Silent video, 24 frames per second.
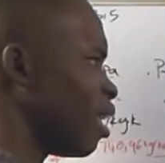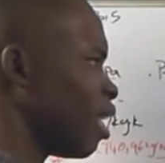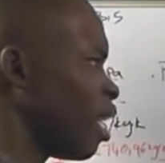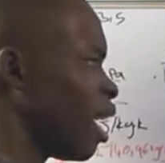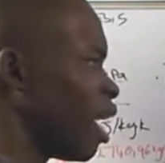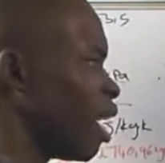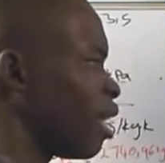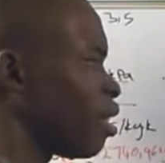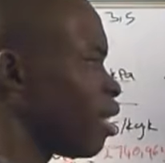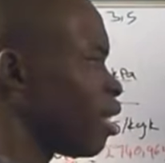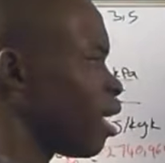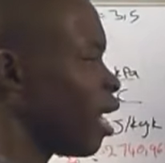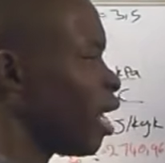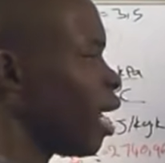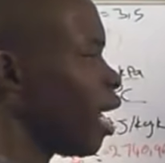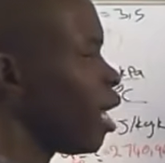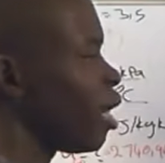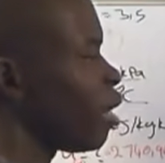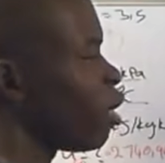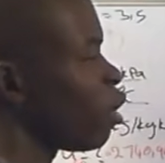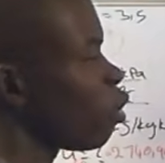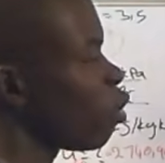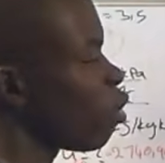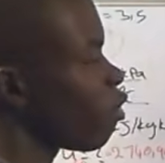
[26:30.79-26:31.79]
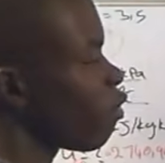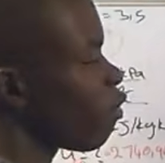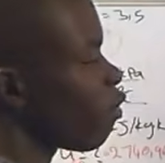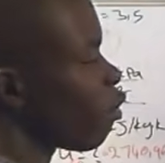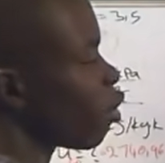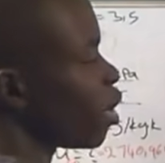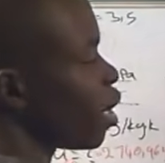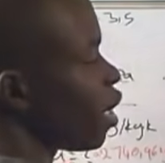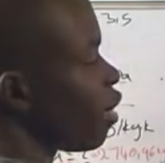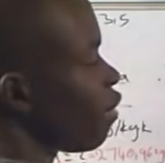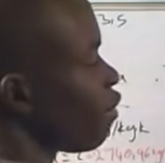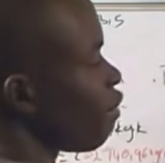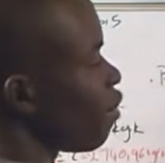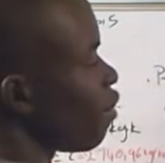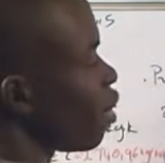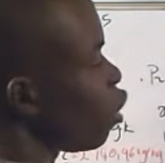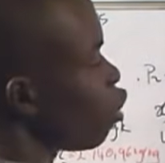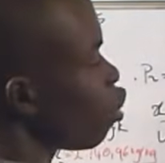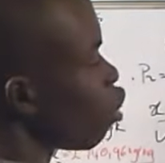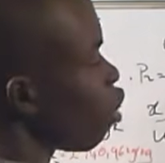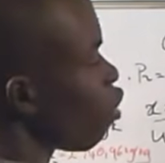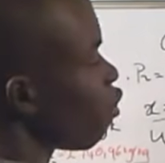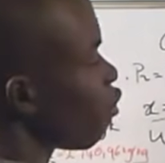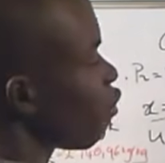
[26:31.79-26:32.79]
and look for the
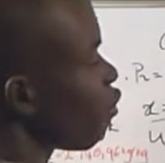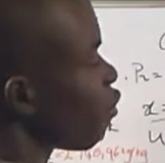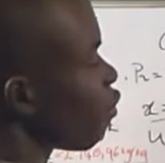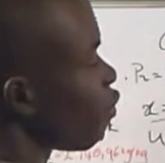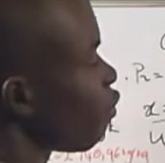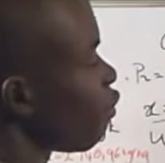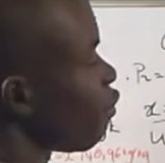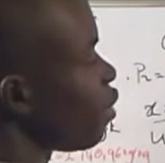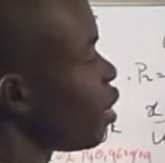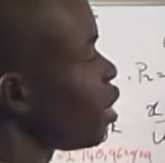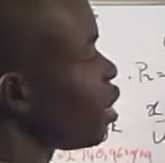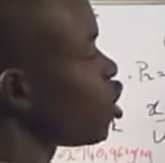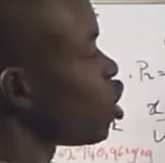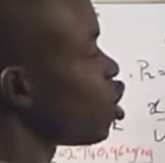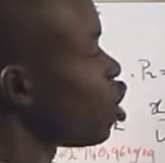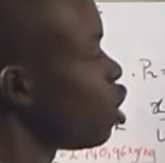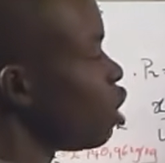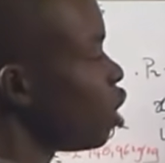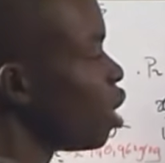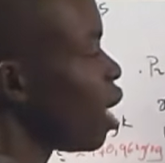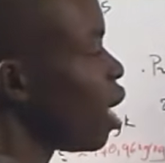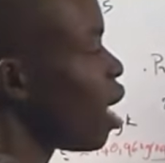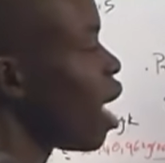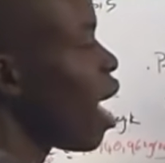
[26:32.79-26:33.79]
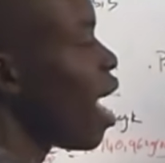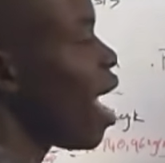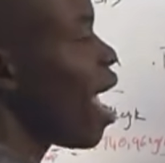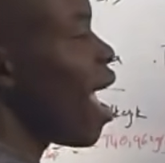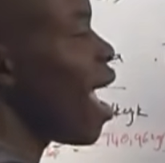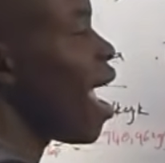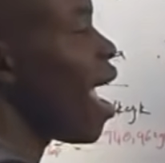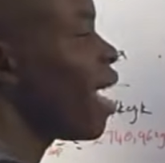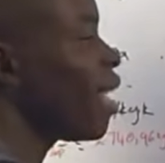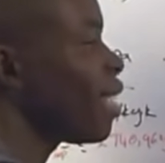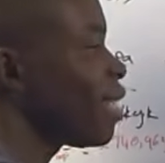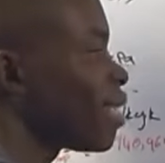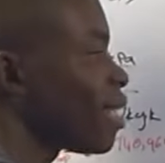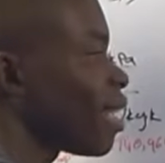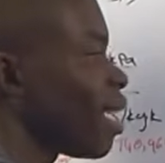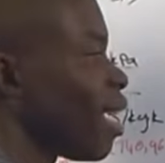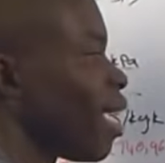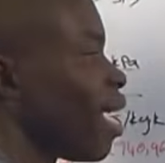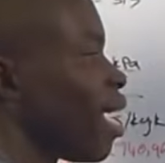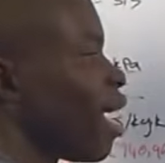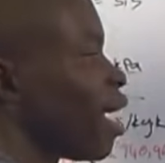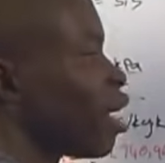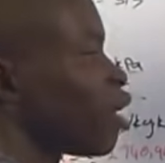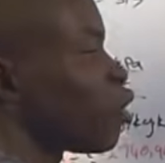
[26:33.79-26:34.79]
value of VG at
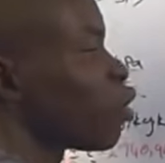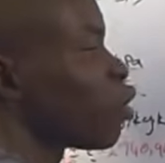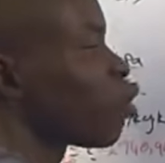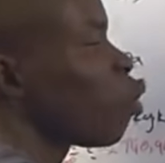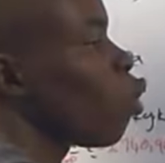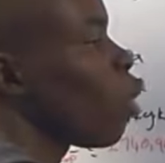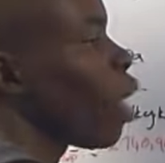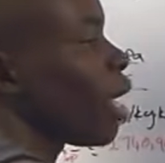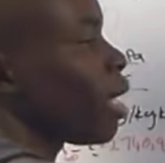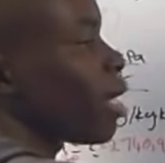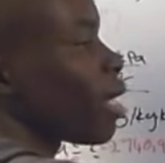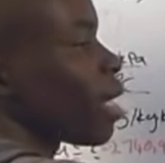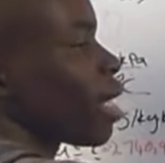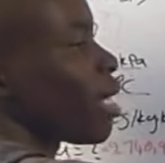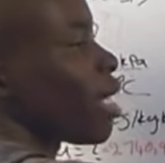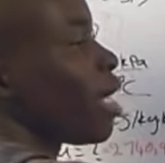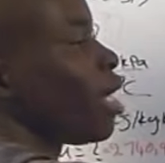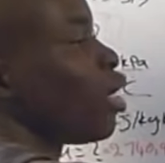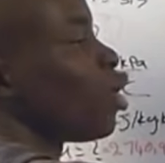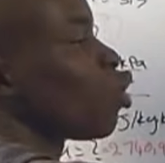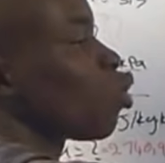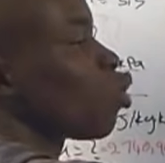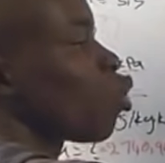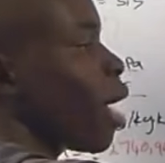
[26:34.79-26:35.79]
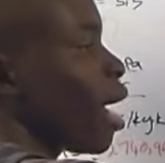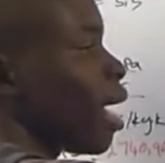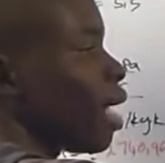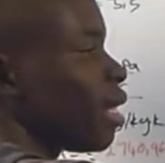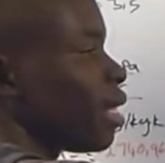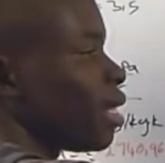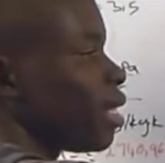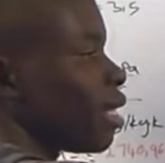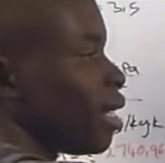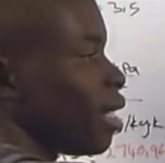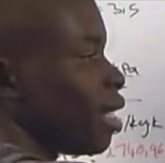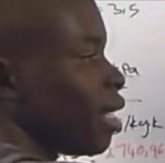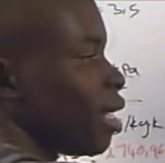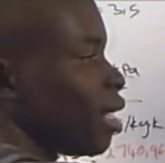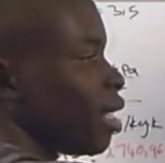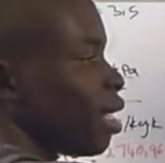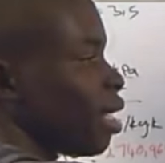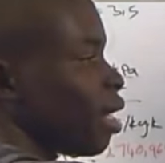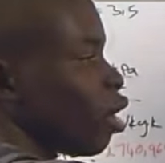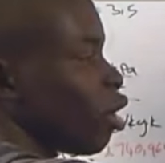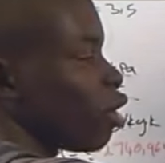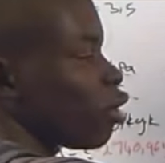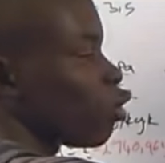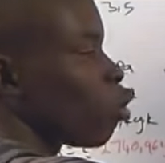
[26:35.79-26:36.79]

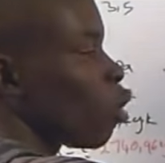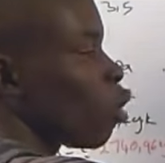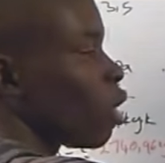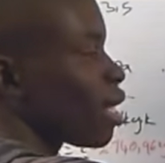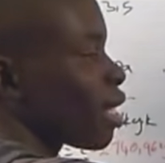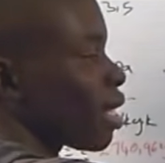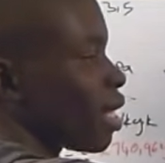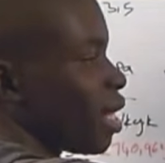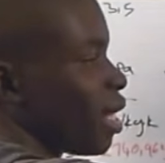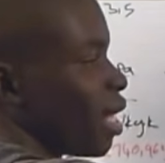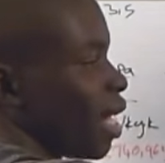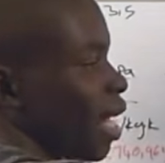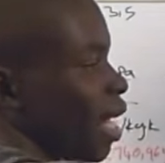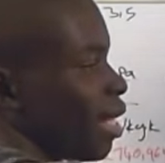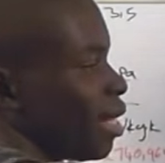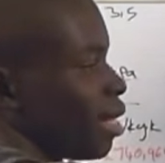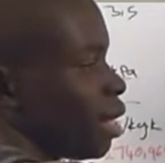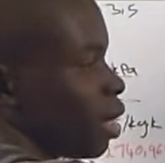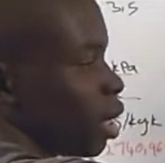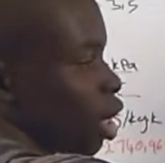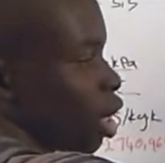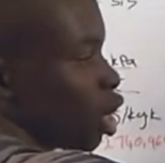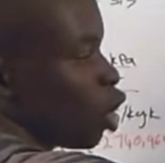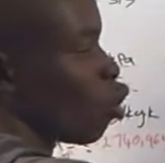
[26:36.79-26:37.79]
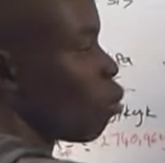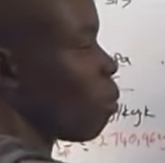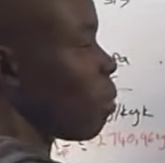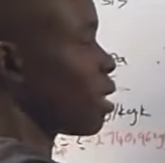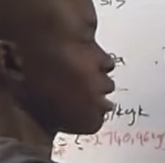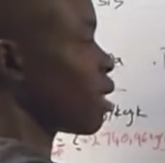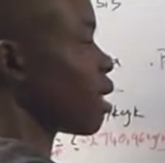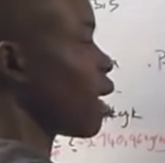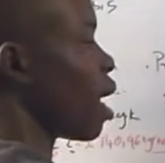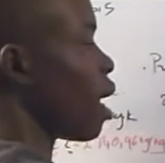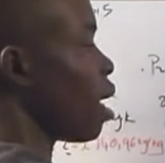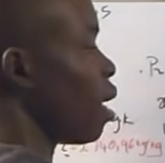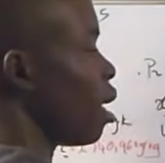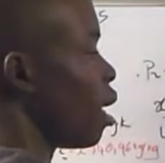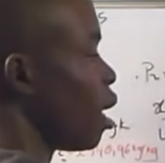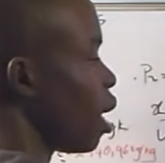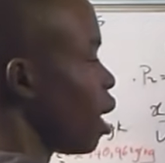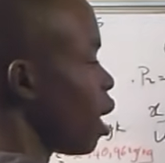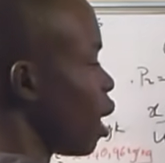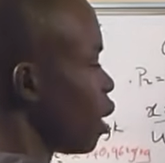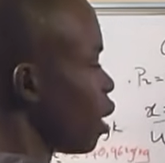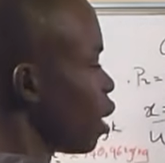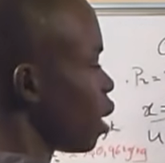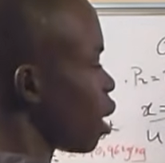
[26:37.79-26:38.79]
280 kilopascal,
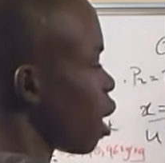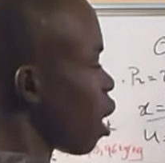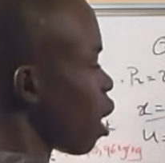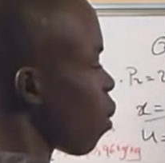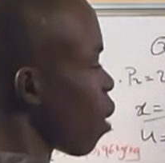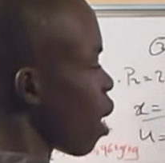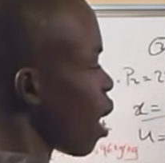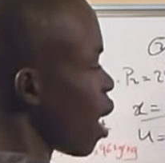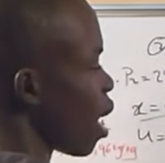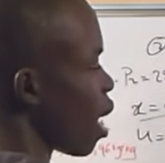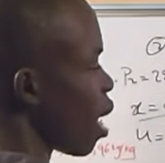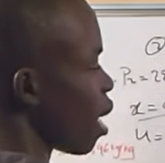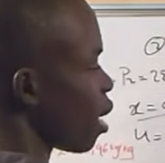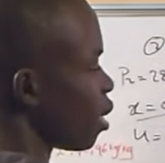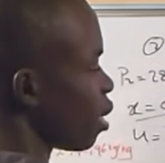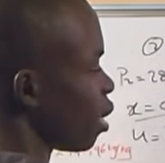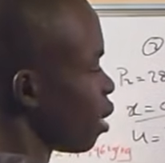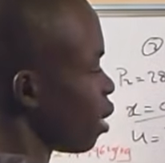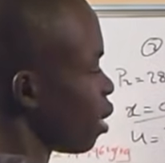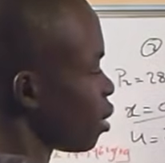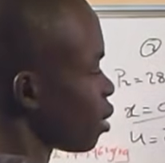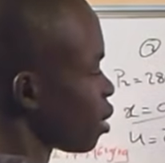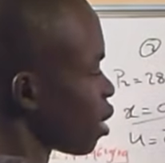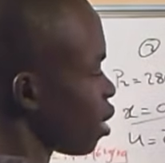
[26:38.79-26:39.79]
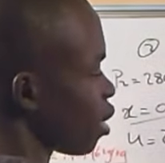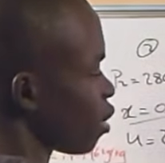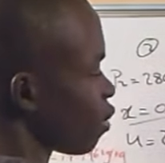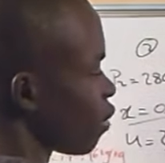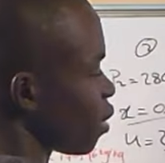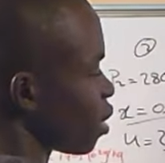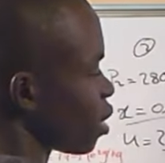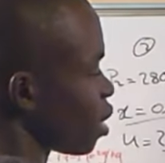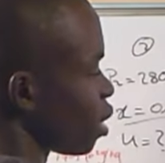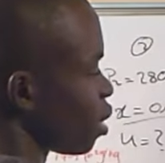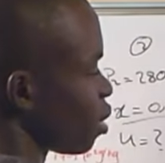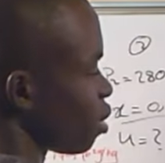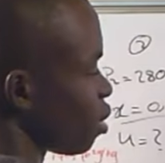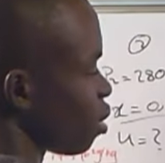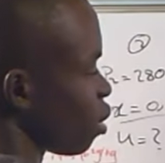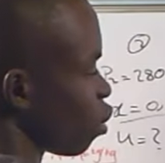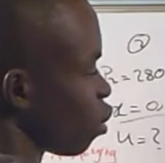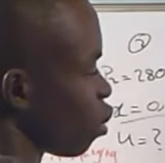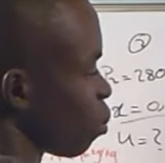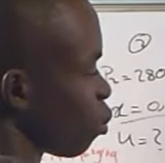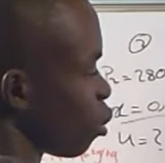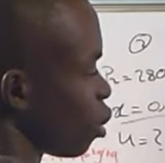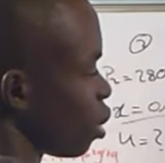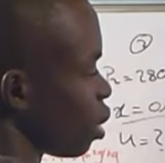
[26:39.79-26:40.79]
and then our dryness factor is
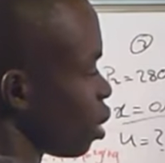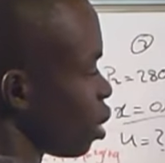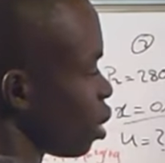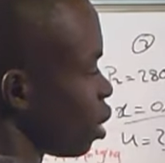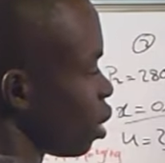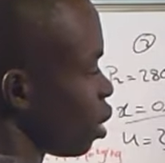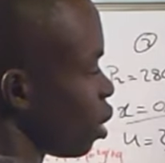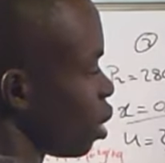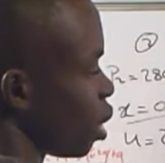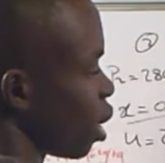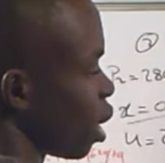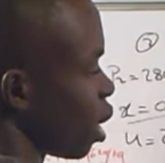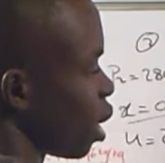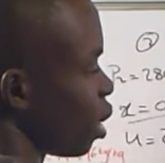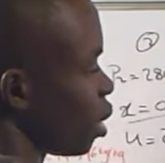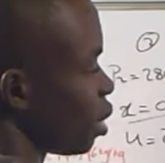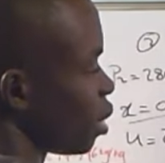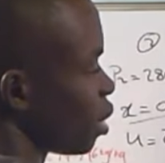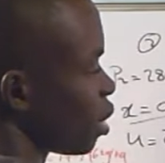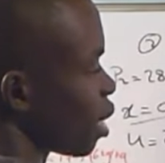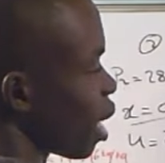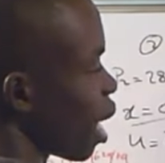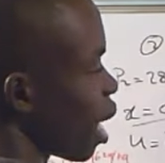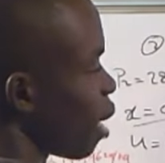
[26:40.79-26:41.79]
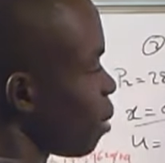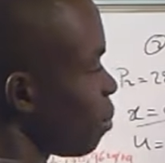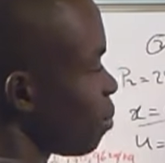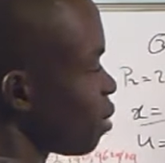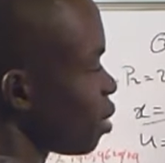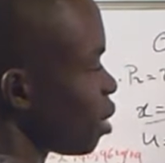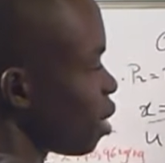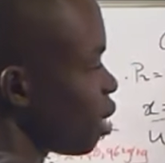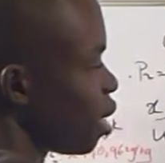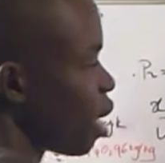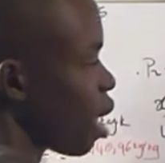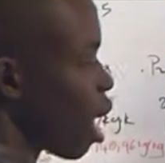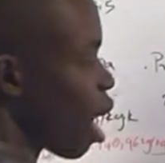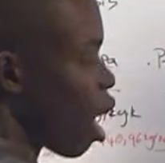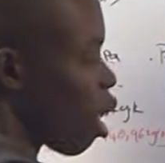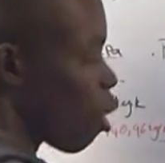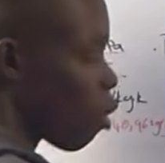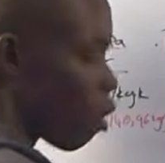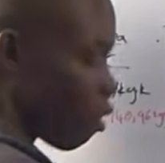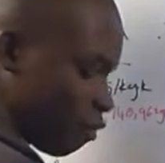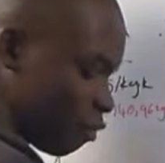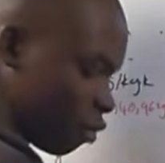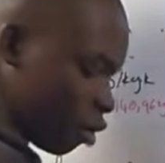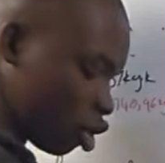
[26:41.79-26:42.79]
0.9 times
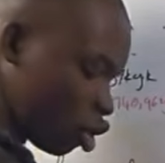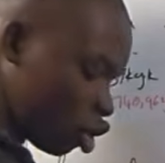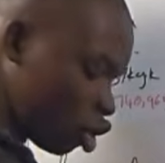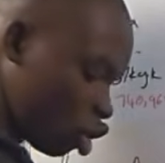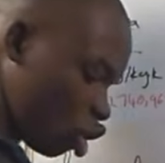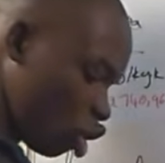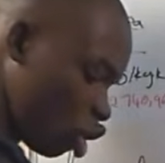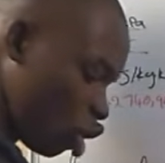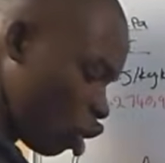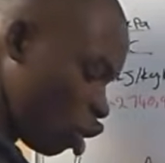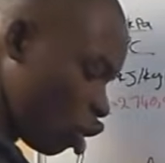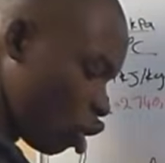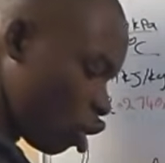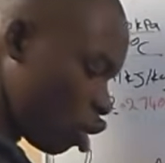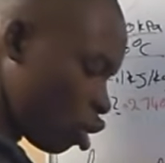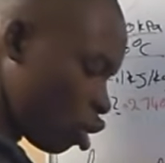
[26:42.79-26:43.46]
our VG